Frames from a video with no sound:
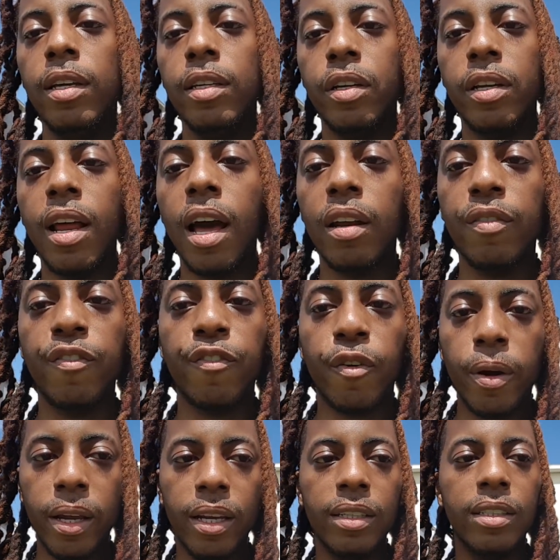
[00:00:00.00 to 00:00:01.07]
You're not
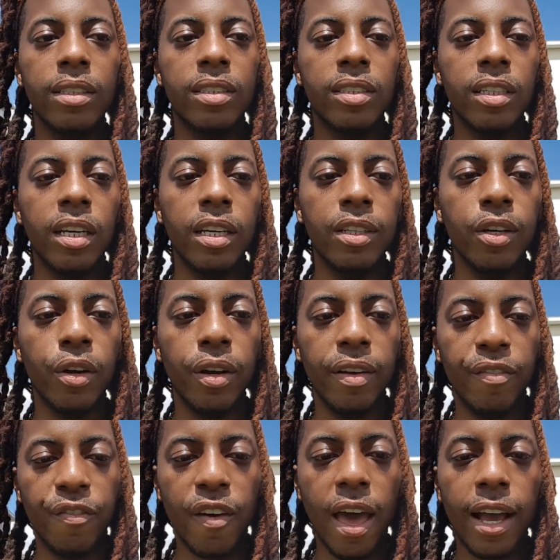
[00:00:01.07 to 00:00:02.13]
afraid to say your
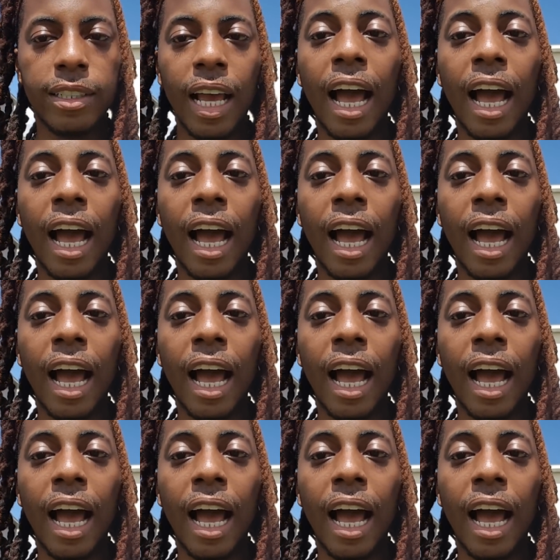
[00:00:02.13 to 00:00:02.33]
facts.